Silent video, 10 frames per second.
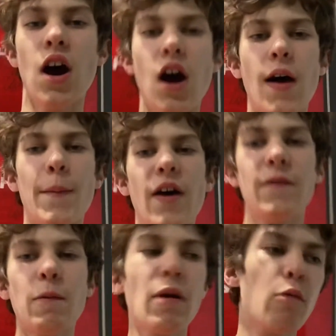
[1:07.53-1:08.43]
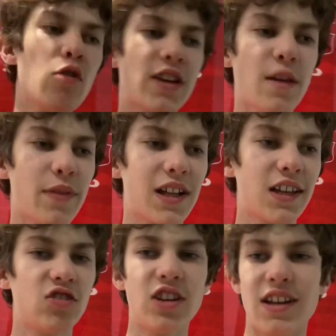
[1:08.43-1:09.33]
I think we will keep a
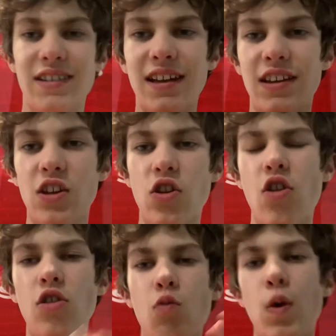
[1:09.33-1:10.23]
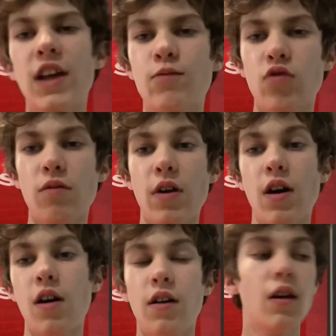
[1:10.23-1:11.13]
clean sheet, and you know, the West
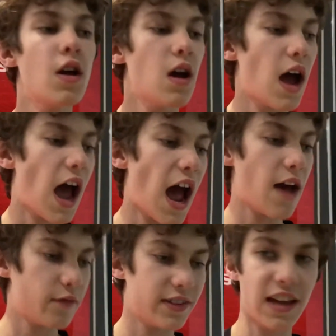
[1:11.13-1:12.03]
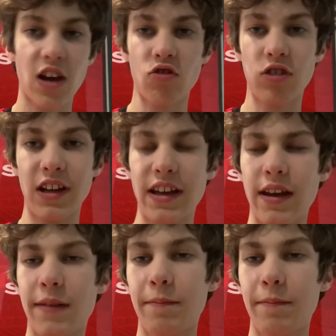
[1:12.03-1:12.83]
Brom haven't actually